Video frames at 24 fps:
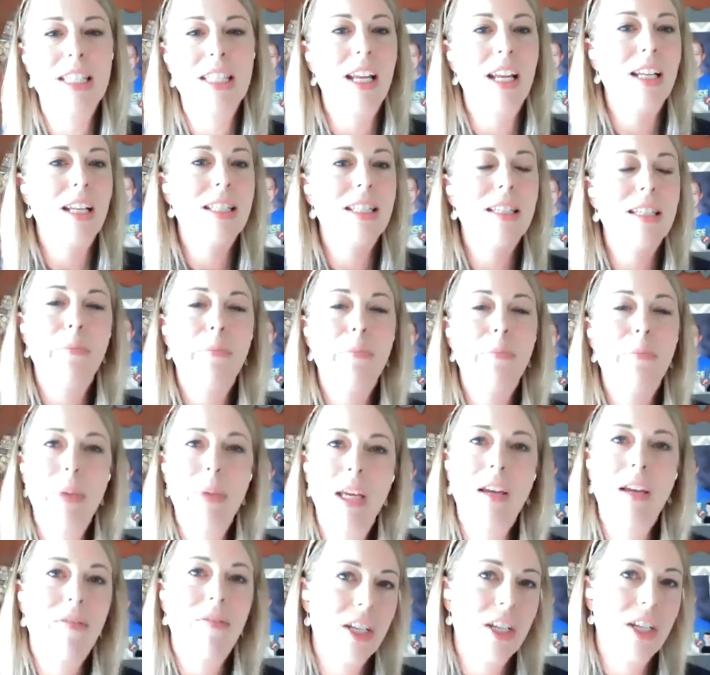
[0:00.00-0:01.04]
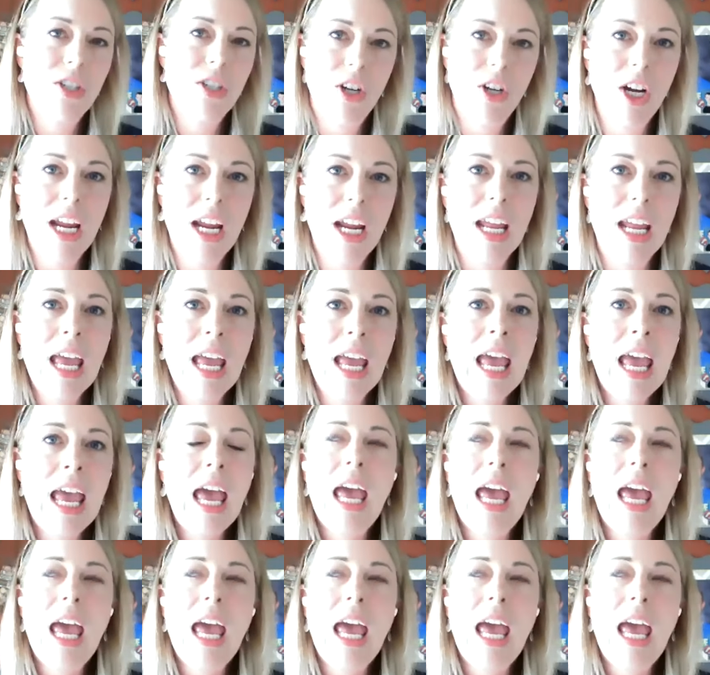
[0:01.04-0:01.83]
she said it's a big victory.